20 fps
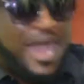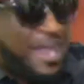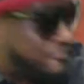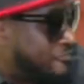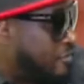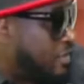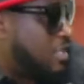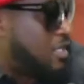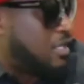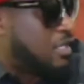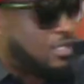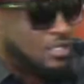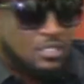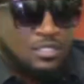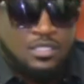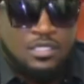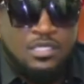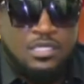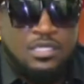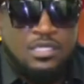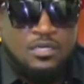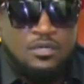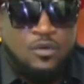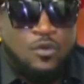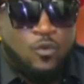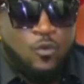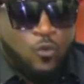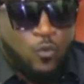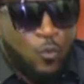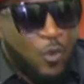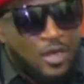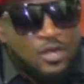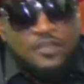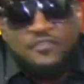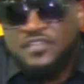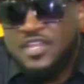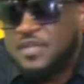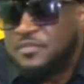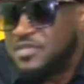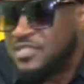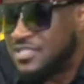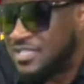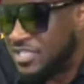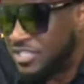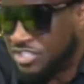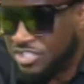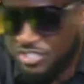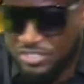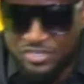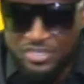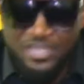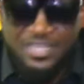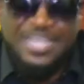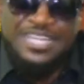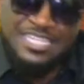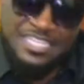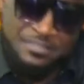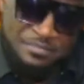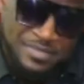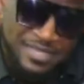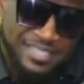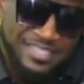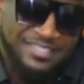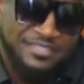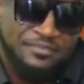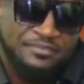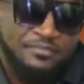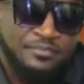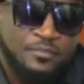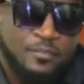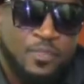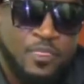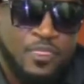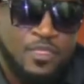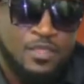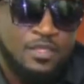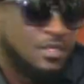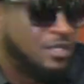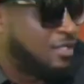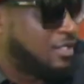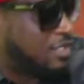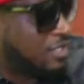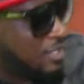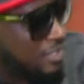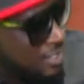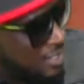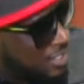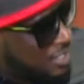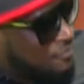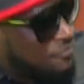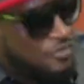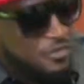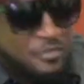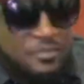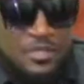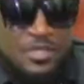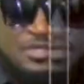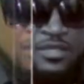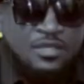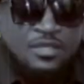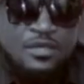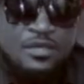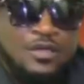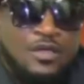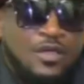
Africa. One of them is Nigerian and it's me. He's from here.